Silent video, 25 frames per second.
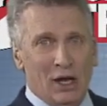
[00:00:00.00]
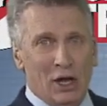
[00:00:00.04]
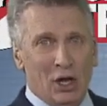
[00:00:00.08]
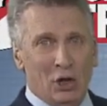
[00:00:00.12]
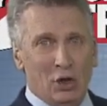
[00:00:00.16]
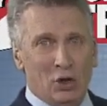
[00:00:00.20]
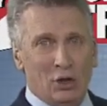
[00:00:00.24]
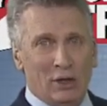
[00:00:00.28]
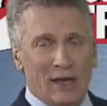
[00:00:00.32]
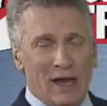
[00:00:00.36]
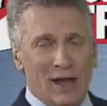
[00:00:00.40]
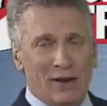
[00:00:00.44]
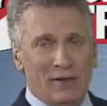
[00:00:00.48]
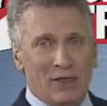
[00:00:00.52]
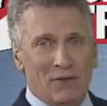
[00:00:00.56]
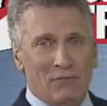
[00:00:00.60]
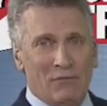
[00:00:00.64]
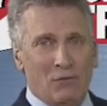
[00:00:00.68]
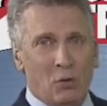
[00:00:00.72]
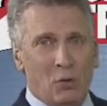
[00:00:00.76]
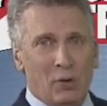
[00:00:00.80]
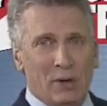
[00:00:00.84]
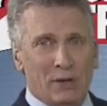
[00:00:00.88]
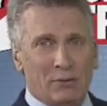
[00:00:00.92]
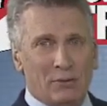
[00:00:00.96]
A look at the
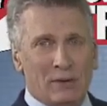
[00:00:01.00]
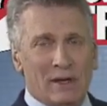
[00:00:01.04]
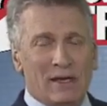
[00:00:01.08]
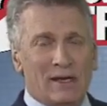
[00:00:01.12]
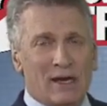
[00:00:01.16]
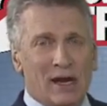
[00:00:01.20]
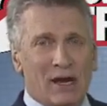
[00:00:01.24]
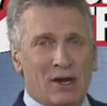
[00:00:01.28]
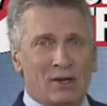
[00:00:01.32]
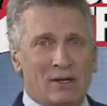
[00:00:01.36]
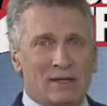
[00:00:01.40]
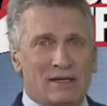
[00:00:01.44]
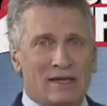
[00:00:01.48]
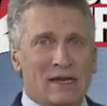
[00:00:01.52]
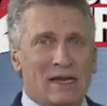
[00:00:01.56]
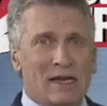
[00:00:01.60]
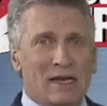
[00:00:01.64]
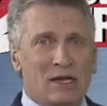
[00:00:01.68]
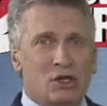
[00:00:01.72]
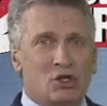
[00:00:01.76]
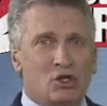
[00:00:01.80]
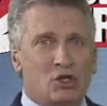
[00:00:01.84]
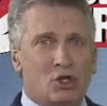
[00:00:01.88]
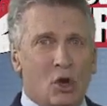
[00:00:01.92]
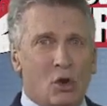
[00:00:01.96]
four degree
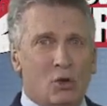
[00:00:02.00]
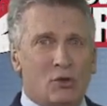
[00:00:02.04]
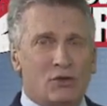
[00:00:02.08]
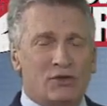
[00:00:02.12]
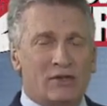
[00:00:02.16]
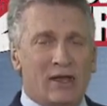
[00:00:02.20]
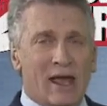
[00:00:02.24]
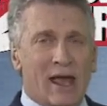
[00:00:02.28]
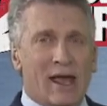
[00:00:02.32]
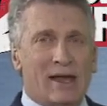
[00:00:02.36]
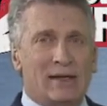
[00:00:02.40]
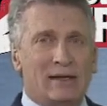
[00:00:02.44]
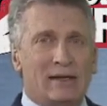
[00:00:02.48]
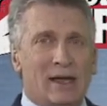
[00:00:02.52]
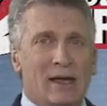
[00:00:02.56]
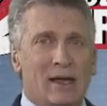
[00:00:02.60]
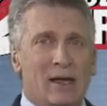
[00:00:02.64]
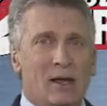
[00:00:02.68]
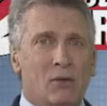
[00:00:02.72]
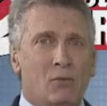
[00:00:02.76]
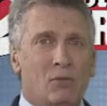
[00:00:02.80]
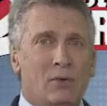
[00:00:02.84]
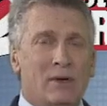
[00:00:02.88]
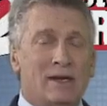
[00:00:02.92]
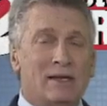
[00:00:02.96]
guarantee shows that
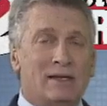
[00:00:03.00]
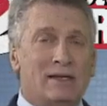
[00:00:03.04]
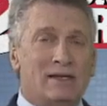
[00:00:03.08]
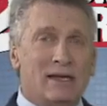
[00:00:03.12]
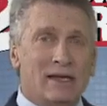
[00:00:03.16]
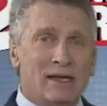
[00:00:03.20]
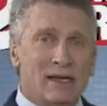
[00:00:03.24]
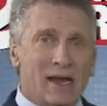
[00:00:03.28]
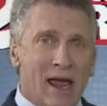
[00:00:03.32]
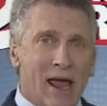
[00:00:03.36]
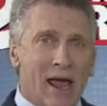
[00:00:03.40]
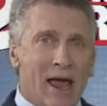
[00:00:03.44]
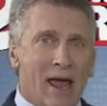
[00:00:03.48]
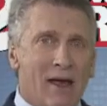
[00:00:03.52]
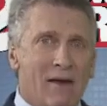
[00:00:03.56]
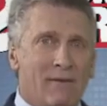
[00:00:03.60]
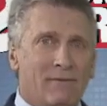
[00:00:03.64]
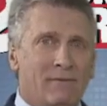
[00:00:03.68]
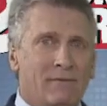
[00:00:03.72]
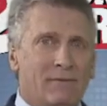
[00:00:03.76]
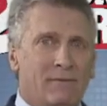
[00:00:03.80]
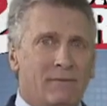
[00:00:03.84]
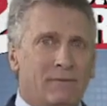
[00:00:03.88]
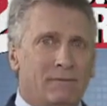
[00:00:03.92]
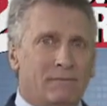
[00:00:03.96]
uh, we did have,